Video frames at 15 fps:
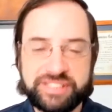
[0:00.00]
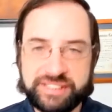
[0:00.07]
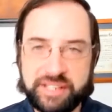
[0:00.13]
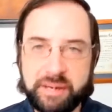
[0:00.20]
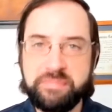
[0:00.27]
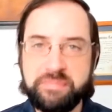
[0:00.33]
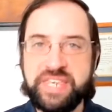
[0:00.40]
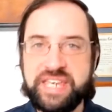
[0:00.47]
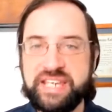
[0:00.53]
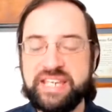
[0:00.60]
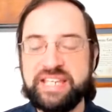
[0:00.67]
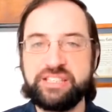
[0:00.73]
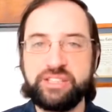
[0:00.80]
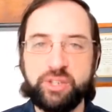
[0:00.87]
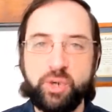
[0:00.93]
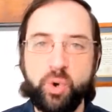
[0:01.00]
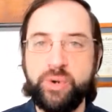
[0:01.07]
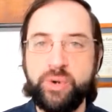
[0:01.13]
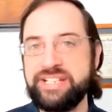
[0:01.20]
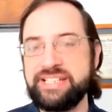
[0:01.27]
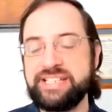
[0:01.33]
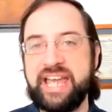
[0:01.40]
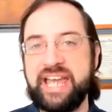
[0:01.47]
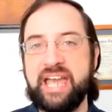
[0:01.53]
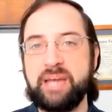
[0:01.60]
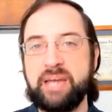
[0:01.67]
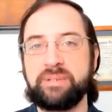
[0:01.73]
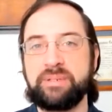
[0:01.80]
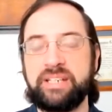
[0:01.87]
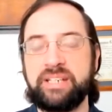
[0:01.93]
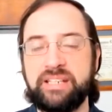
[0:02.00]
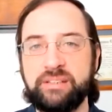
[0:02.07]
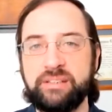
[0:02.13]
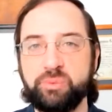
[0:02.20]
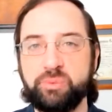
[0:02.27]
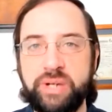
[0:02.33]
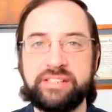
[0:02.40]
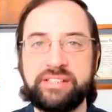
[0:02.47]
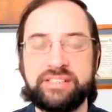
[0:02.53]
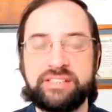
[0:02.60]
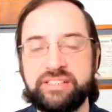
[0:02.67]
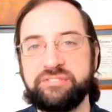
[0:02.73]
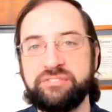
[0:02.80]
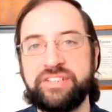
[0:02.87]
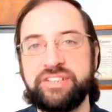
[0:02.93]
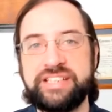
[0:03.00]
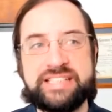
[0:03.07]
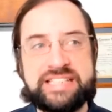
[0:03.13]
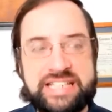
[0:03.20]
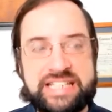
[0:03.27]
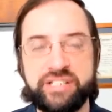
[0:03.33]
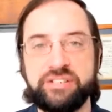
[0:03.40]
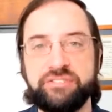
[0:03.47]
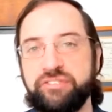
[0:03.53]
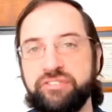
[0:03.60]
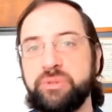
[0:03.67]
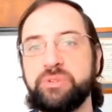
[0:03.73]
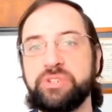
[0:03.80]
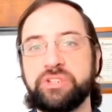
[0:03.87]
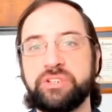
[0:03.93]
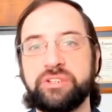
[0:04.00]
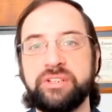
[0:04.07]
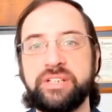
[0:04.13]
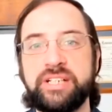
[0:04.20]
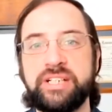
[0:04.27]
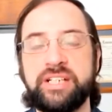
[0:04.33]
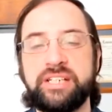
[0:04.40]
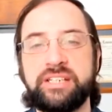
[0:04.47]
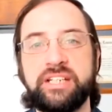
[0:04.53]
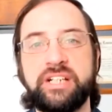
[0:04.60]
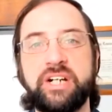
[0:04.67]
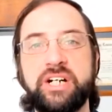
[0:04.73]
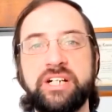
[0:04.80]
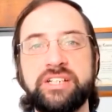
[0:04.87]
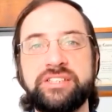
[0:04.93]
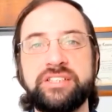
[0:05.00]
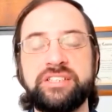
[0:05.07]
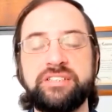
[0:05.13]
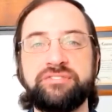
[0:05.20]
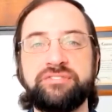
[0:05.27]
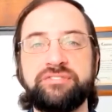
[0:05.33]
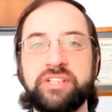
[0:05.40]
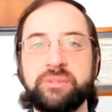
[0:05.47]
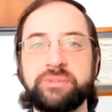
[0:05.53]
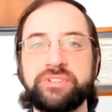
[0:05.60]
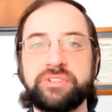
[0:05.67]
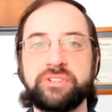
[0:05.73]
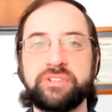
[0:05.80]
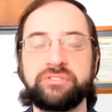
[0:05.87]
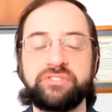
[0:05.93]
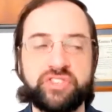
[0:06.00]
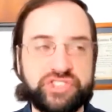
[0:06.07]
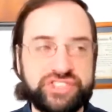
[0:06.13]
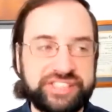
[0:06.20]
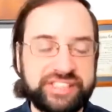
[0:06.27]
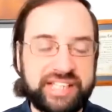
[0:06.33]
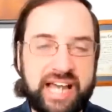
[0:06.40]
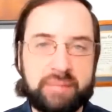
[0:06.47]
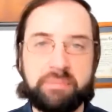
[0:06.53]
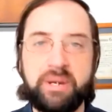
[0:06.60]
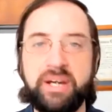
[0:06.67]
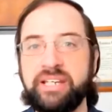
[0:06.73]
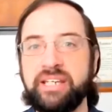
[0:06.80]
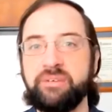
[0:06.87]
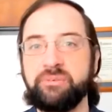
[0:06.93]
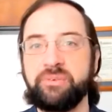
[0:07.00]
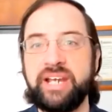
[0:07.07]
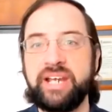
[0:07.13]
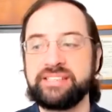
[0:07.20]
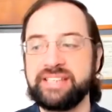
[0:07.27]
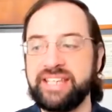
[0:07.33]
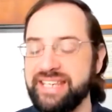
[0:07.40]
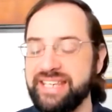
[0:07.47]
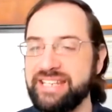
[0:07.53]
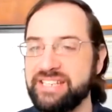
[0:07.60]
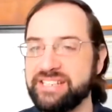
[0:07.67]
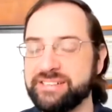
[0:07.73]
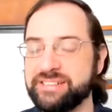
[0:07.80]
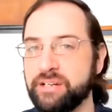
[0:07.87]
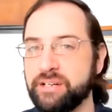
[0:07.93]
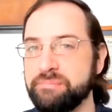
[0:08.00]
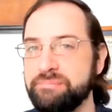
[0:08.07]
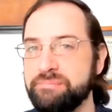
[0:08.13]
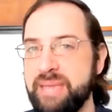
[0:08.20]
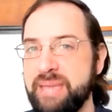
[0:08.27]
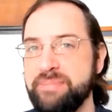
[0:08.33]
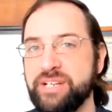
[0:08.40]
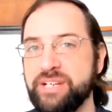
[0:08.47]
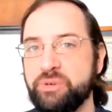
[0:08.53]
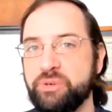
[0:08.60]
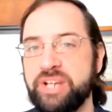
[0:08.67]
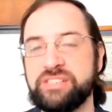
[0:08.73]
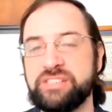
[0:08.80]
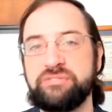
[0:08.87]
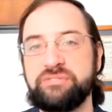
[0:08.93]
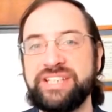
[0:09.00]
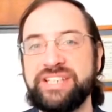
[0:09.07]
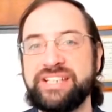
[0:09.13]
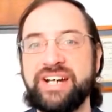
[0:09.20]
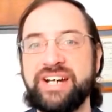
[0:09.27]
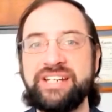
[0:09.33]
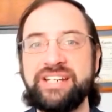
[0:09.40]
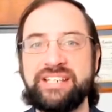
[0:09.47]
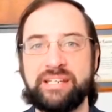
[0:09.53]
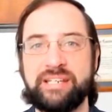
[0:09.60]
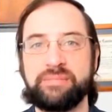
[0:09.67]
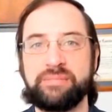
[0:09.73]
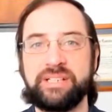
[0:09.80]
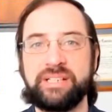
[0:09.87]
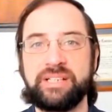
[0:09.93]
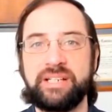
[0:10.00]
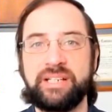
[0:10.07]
but something is going to happen in the relatively near future that causes the Federal Reserve to stop hiking rates and then start maybe aggressively cutting them.